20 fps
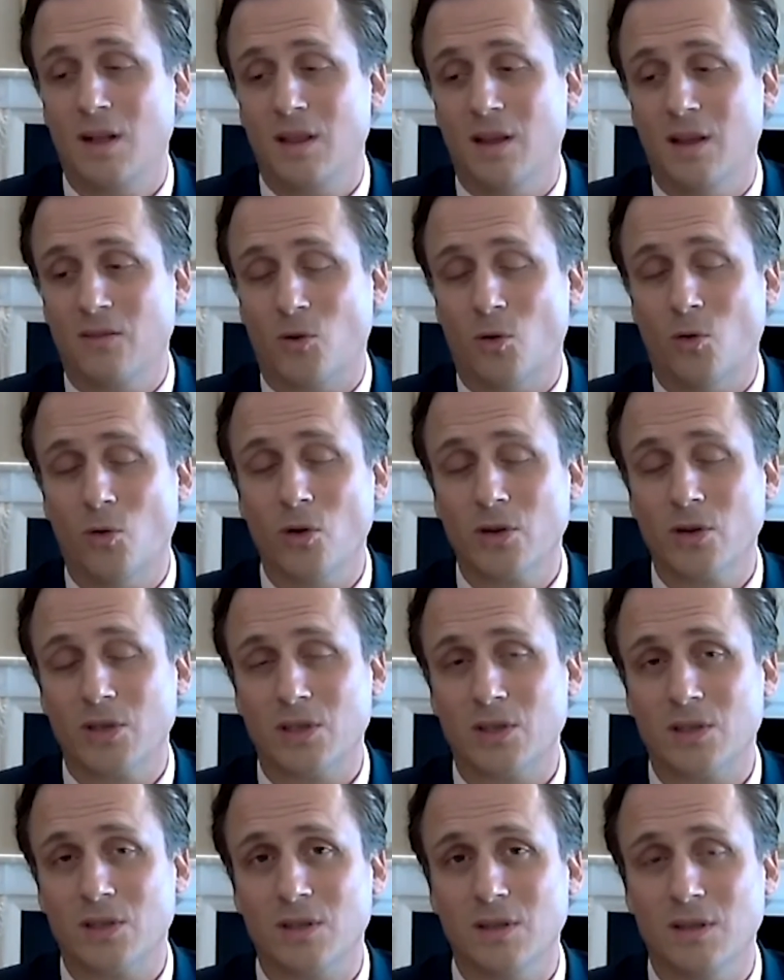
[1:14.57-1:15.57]
Now, of
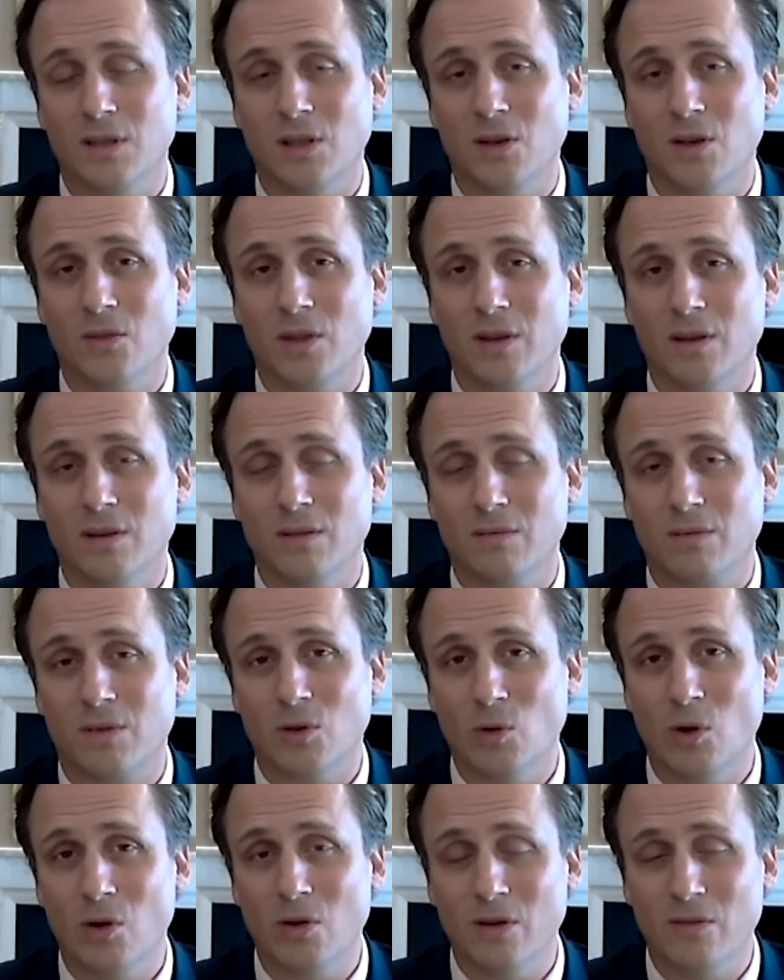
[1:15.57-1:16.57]
course, the
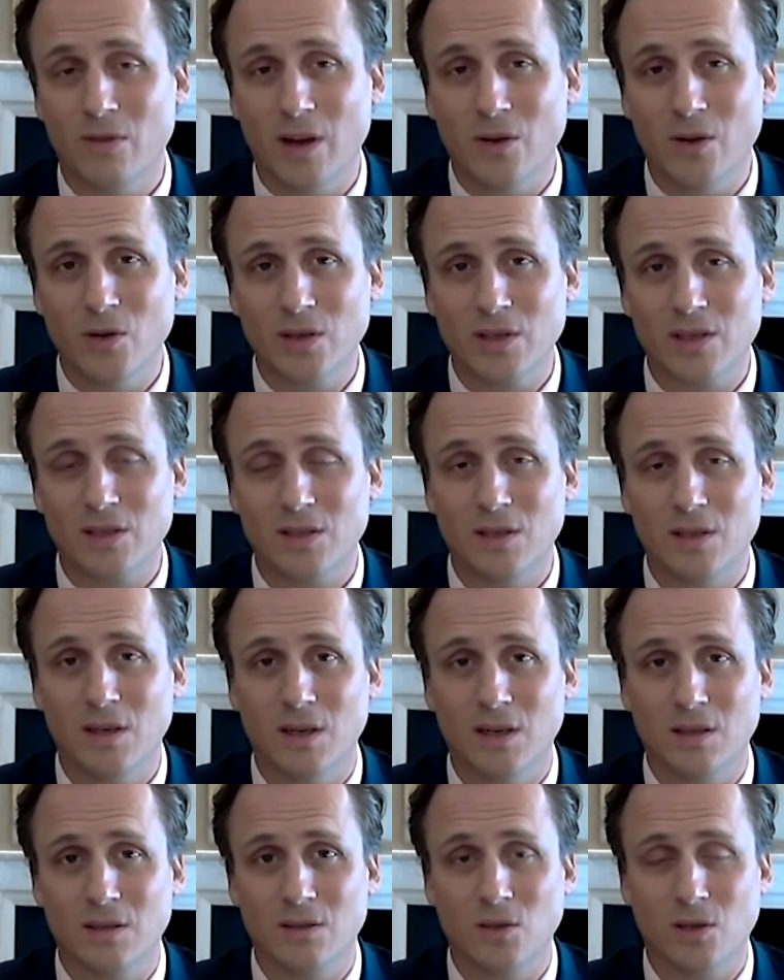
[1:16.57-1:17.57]

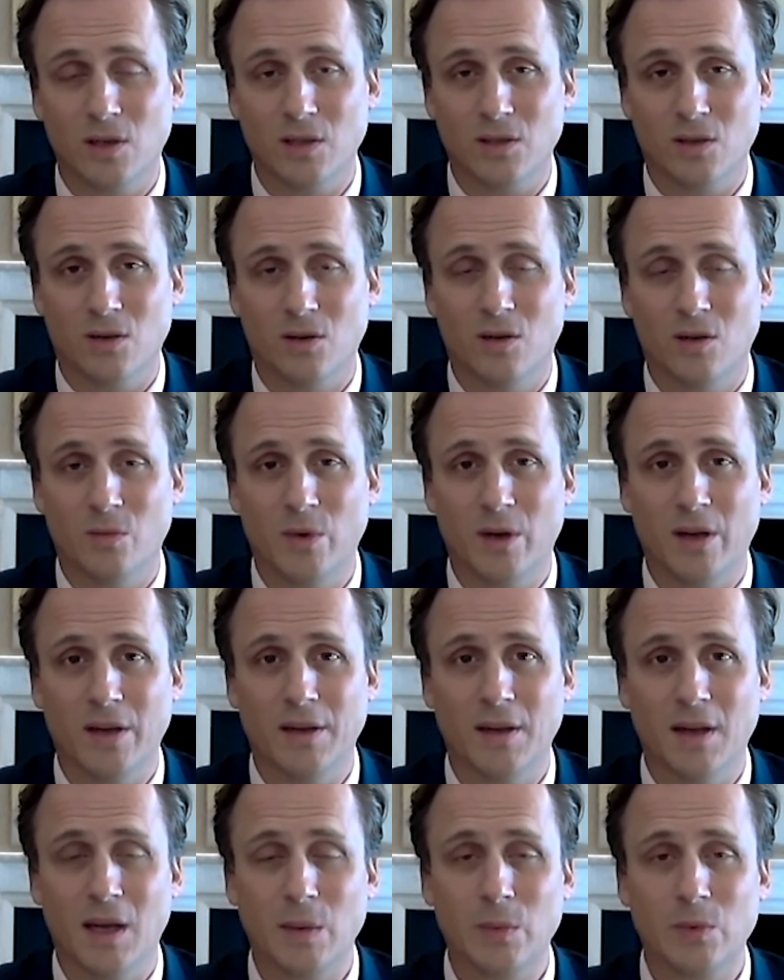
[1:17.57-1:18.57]
coronavirus took us all
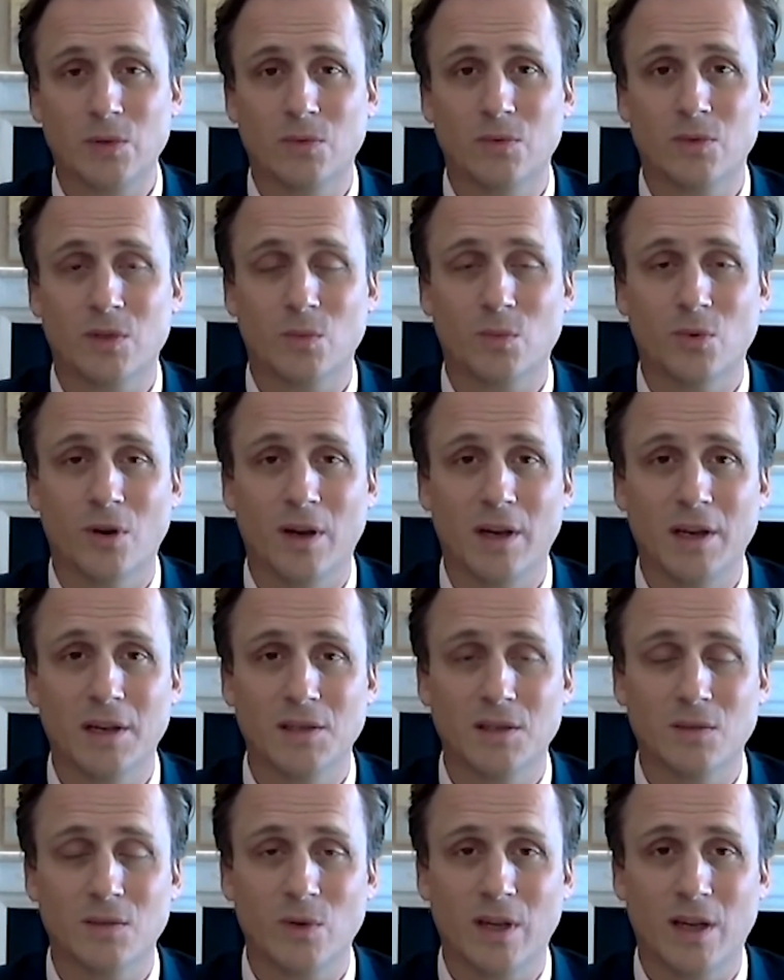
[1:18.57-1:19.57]
by absolute
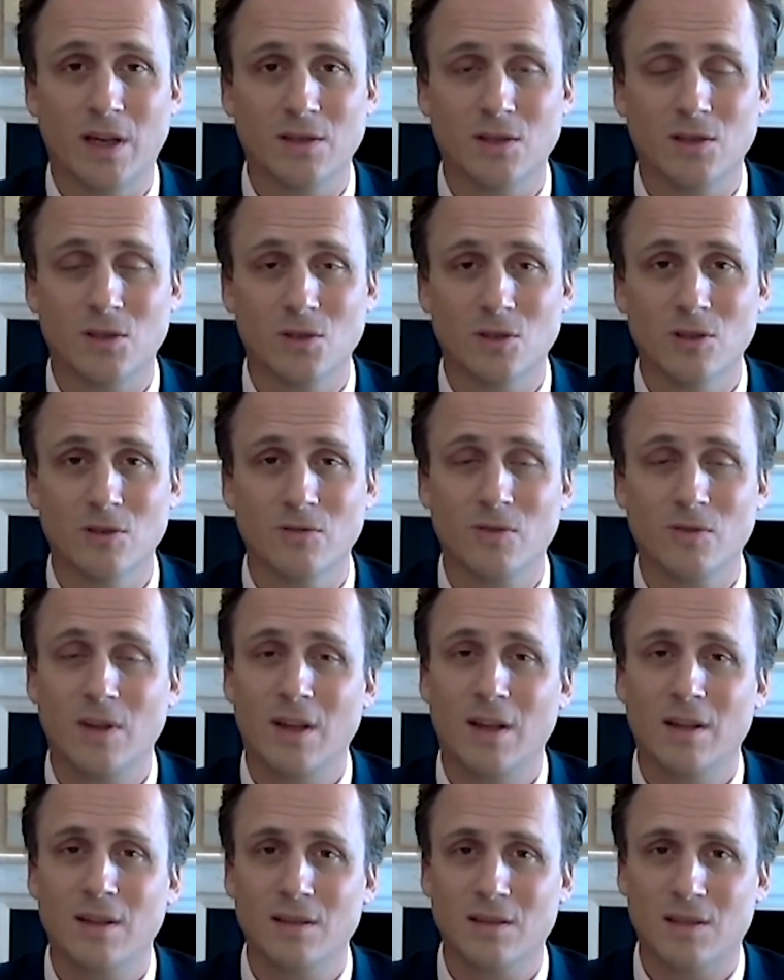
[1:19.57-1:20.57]
surprise, and we had to sort of
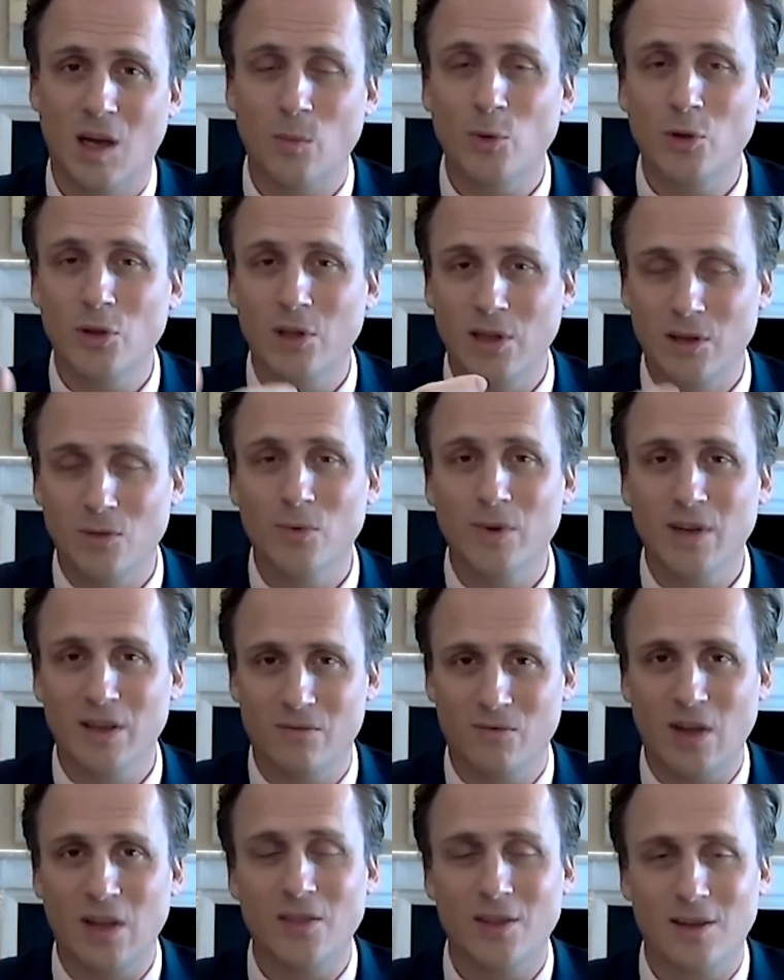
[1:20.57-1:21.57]
doubly
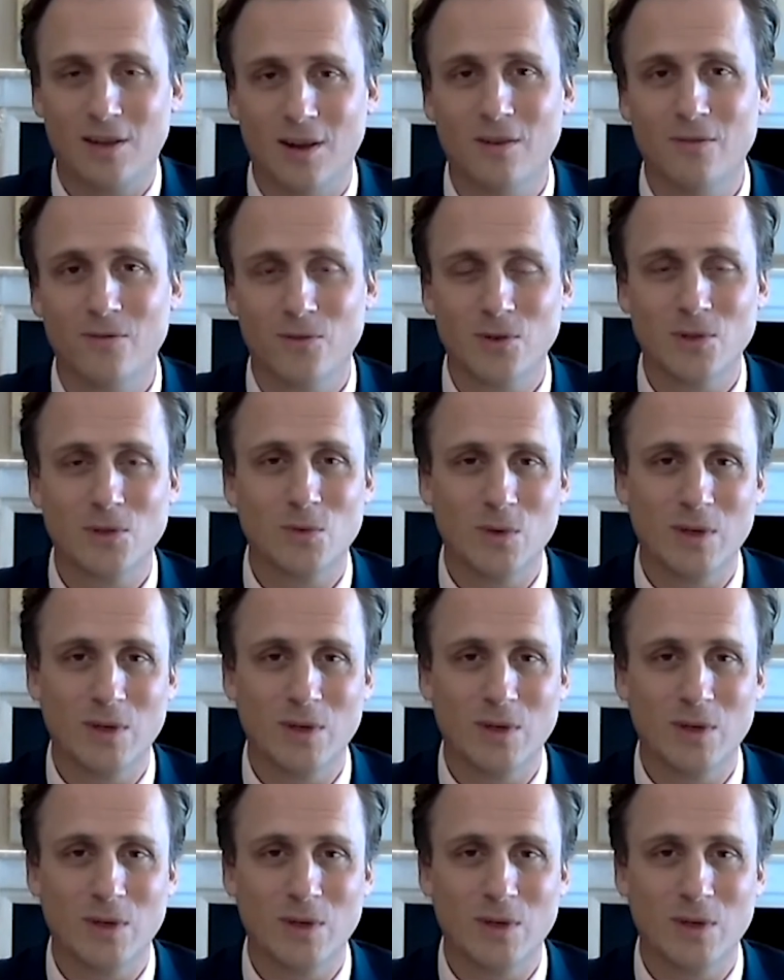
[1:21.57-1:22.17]
reinvent the conference.